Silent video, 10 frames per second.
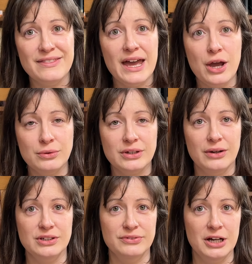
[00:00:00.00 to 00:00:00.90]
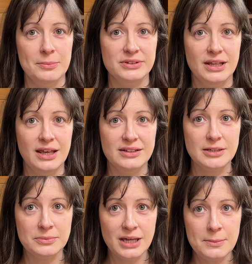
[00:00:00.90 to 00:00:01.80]
their own coat of arms,
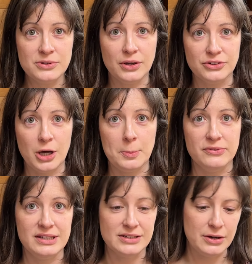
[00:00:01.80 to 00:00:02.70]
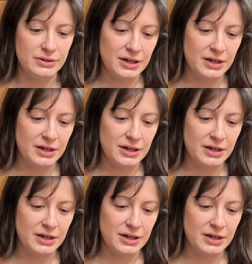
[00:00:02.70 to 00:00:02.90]
sometimes on top of his own